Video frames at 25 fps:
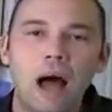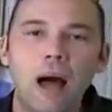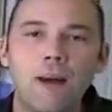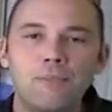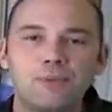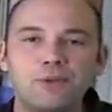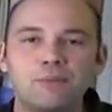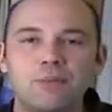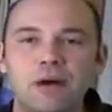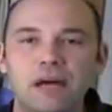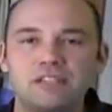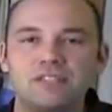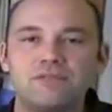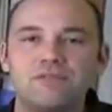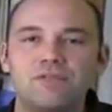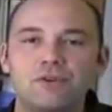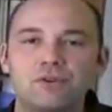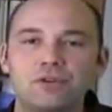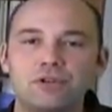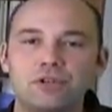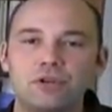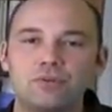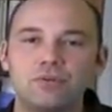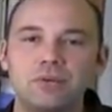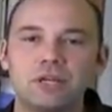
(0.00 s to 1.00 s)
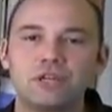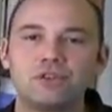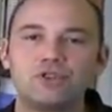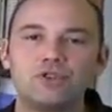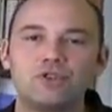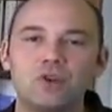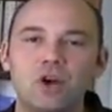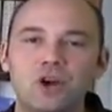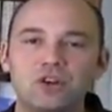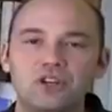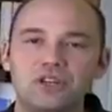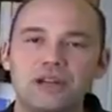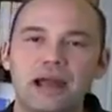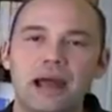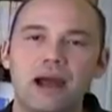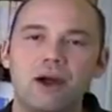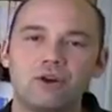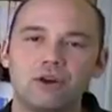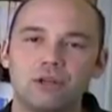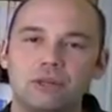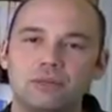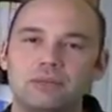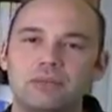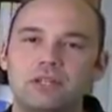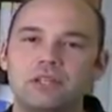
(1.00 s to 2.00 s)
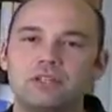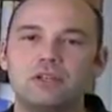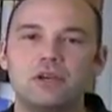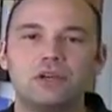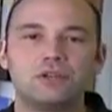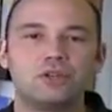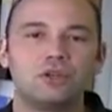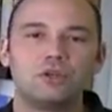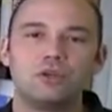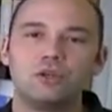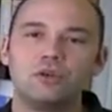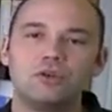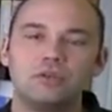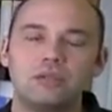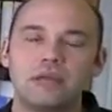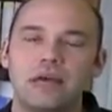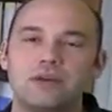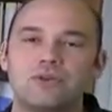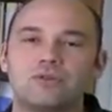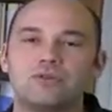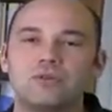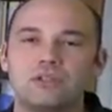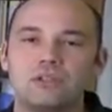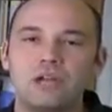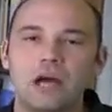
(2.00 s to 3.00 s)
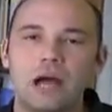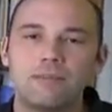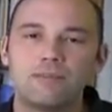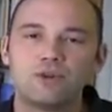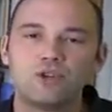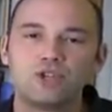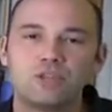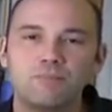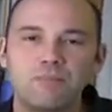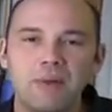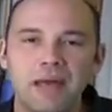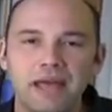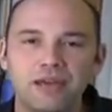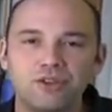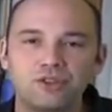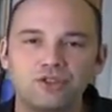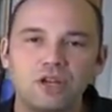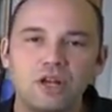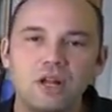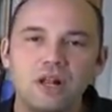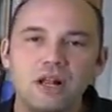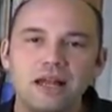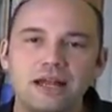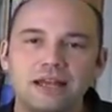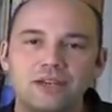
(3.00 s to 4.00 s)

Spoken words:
optimized version of the reconstruction algorithm that doesn't use extra time or space